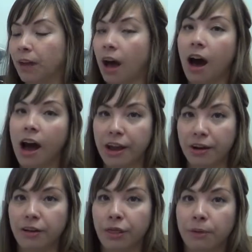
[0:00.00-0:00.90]
a
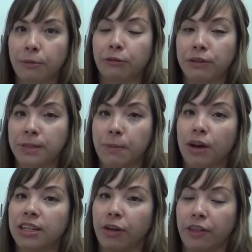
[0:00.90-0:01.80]
higher thermal
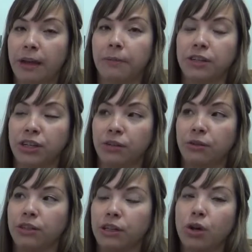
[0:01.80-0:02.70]
response? Are they able to
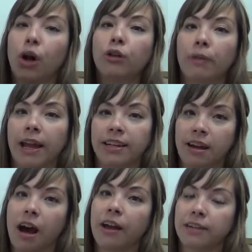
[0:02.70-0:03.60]
tolerate
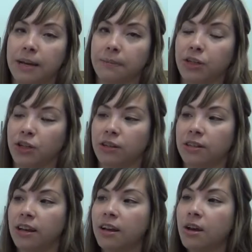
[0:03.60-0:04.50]
higher temperatures?
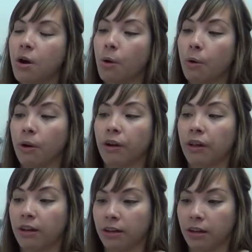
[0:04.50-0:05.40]
Or
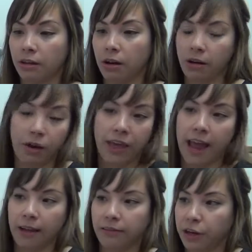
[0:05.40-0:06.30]
are
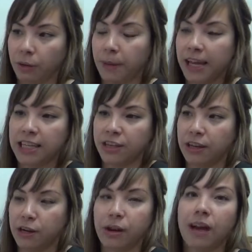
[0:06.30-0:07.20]
they, because they
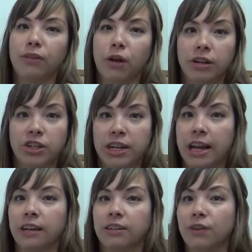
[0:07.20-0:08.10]
don't have a lot of
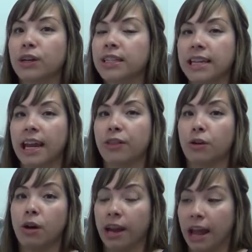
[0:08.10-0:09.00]
genetic diversity,
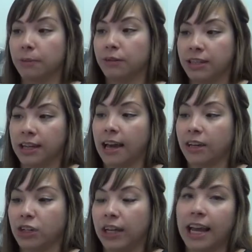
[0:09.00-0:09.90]
they're not able to
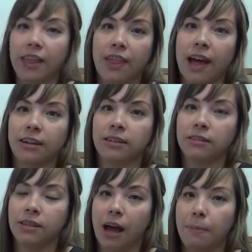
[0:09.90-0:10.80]
actually get that
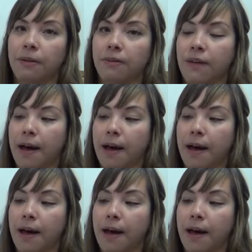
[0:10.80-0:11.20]
type of